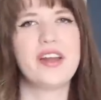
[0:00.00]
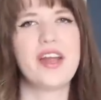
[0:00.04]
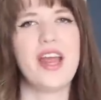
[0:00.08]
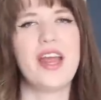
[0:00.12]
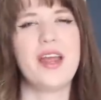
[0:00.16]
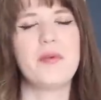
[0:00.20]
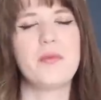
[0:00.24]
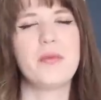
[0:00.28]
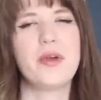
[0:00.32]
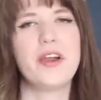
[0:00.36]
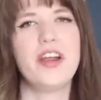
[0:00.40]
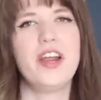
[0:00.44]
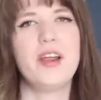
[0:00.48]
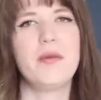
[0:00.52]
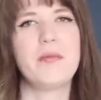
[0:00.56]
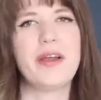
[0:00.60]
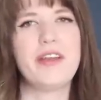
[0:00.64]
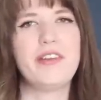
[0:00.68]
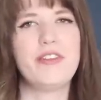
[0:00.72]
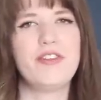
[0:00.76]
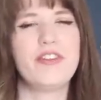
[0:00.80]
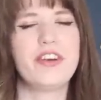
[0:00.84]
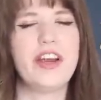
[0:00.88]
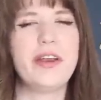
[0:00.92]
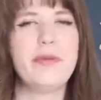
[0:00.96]
I am wearing my
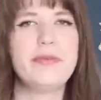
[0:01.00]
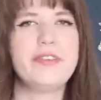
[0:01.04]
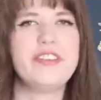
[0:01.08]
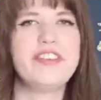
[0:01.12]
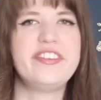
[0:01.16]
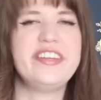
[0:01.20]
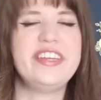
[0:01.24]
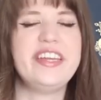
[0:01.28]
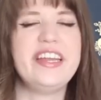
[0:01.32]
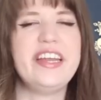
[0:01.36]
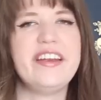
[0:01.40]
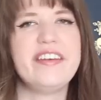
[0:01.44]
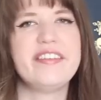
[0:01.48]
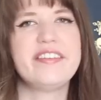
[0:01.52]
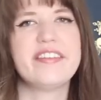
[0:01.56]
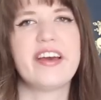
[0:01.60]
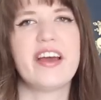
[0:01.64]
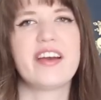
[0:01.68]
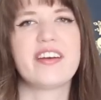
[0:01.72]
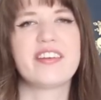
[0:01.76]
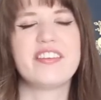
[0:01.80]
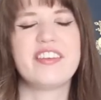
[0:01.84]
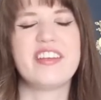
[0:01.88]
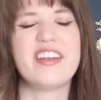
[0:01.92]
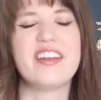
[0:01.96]
striped tee
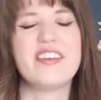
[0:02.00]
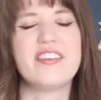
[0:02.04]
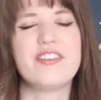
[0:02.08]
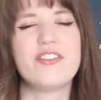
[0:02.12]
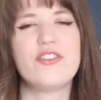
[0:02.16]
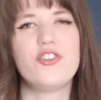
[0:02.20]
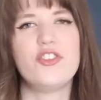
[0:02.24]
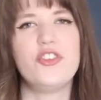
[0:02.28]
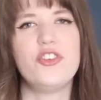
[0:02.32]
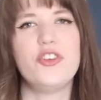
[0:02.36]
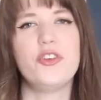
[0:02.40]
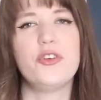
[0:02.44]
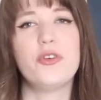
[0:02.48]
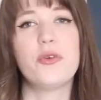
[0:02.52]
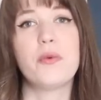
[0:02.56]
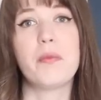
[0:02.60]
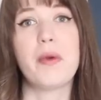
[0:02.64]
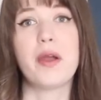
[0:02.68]
tucked into